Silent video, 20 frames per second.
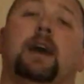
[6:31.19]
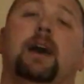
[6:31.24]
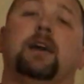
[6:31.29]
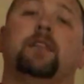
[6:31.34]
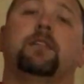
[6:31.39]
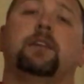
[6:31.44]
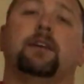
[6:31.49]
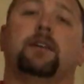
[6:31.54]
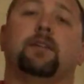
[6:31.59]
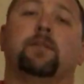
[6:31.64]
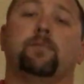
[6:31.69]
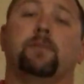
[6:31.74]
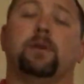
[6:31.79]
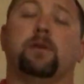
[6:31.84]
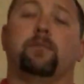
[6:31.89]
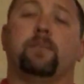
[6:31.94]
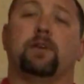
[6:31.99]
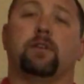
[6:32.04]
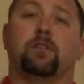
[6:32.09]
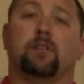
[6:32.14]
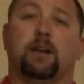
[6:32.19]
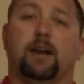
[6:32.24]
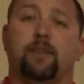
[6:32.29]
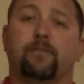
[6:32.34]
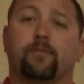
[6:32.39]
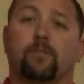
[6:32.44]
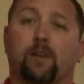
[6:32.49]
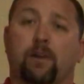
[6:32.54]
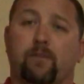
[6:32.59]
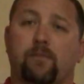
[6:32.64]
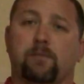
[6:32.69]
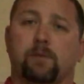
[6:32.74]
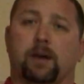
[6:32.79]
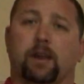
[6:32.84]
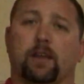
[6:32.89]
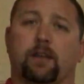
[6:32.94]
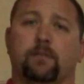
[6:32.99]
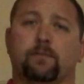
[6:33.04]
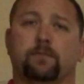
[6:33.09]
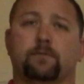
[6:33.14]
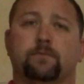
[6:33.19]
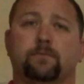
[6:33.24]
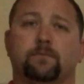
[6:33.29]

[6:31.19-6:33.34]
I think it'll be a better life for everybody.